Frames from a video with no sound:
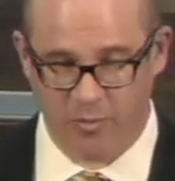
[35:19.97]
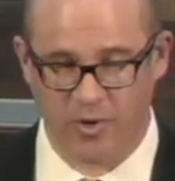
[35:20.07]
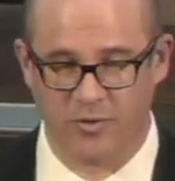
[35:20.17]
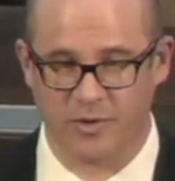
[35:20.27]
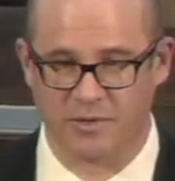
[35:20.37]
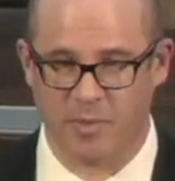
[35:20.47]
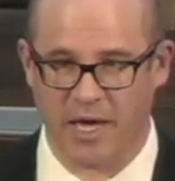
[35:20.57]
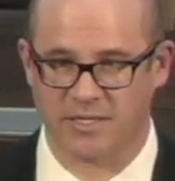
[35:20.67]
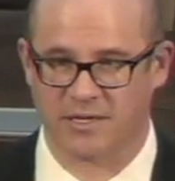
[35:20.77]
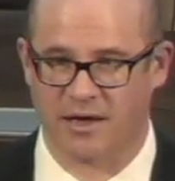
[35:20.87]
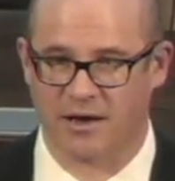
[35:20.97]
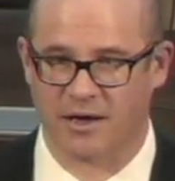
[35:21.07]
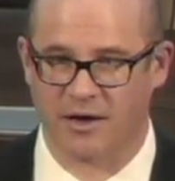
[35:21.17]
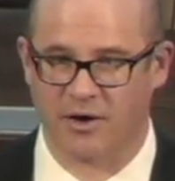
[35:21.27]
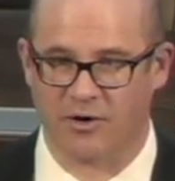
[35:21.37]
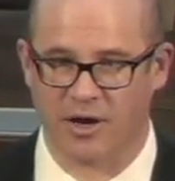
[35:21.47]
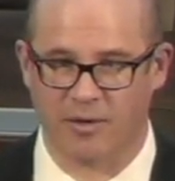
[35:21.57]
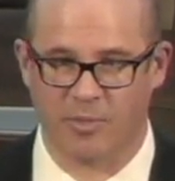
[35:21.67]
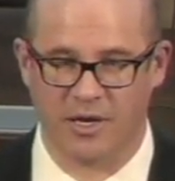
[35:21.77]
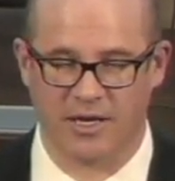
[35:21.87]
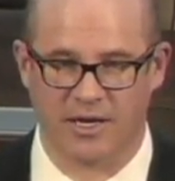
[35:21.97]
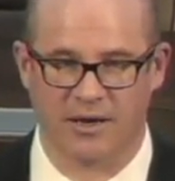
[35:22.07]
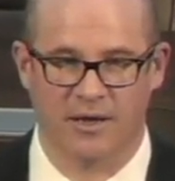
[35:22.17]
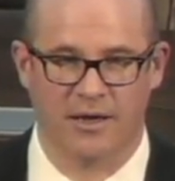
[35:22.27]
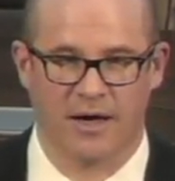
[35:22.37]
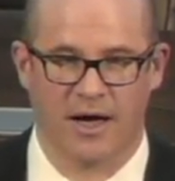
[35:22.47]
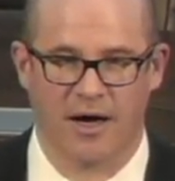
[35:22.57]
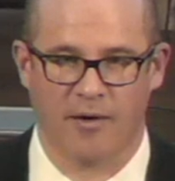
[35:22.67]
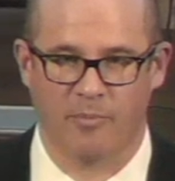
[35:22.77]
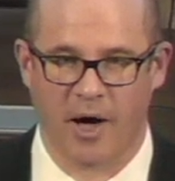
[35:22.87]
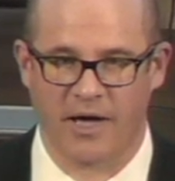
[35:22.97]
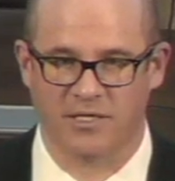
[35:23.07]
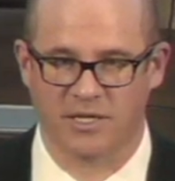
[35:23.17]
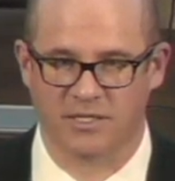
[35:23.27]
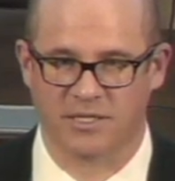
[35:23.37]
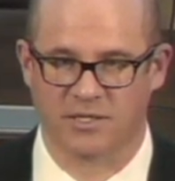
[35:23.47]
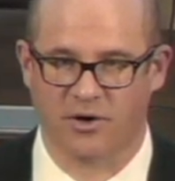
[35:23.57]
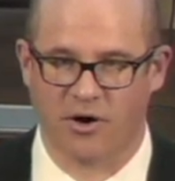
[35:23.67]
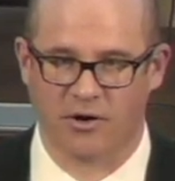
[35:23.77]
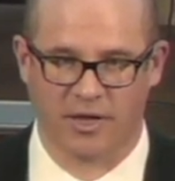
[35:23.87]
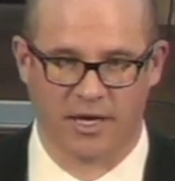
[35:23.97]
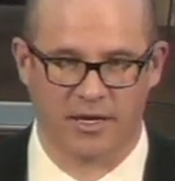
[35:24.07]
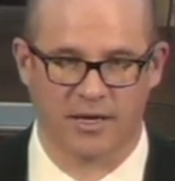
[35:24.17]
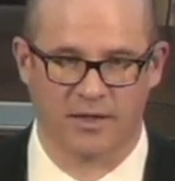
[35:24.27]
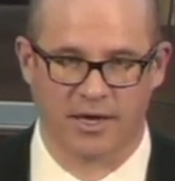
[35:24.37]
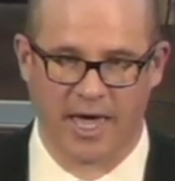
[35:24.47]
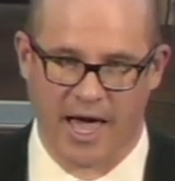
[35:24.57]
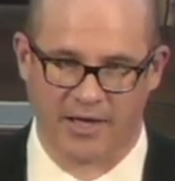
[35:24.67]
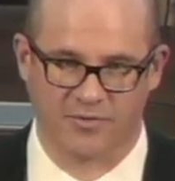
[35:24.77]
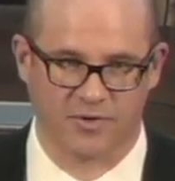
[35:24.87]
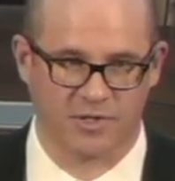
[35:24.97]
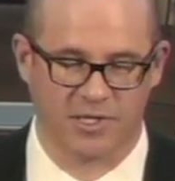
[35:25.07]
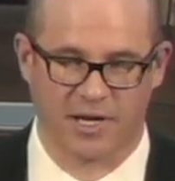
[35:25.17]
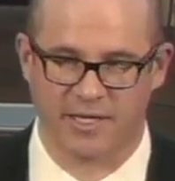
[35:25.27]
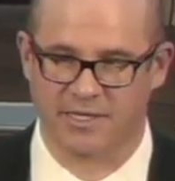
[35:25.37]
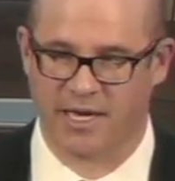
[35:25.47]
up with was based on a concurring opinion by Justice Harlan in the Katz versus United